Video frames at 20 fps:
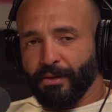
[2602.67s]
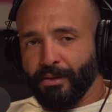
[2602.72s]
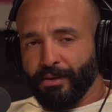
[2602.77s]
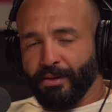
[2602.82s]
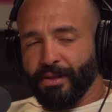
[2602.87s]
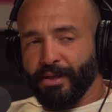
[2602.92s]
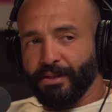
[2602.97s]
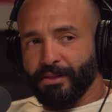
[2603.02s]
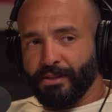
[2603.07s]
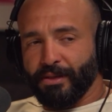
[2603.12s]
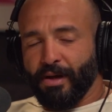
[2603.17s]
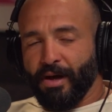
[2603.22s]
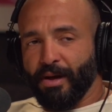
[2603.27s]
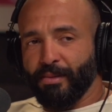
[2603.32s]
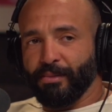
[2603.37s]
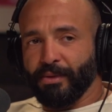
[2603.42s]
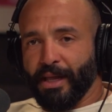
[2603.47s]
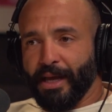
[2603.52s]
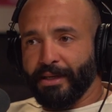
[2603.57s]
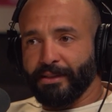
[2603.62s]
this
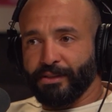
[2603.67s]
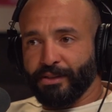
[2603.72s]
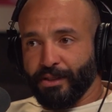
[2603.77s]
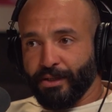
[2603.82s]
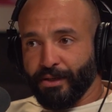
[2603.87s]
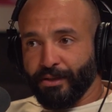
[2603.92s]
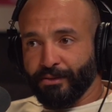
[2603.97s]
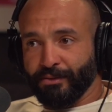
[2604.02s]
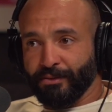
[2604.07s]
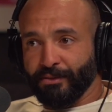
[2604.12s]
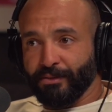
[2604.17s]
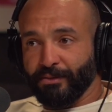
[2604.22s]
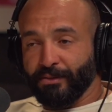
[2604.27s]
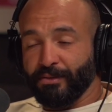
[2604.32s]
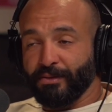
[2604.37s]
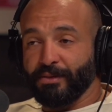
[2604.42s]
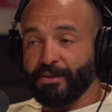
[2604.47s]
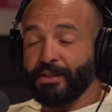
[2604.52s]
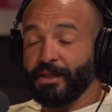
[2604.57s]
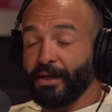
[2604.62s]
time last year,
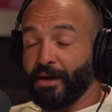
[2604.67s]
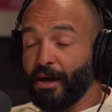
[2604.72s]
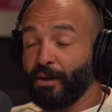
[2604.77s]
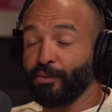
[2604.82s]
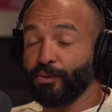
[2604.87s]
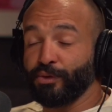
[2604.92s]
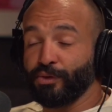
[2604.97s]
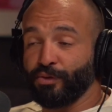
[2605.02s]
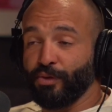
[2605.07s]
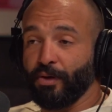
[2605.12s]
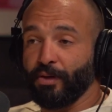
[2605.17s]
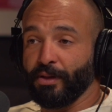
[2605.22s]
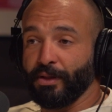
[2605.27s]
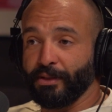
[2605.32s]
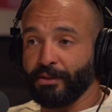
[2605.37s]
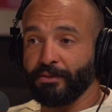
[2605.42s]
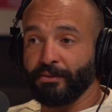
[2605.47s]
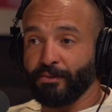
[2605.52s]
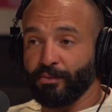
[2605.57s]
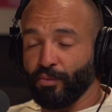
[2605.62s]
said I was struggling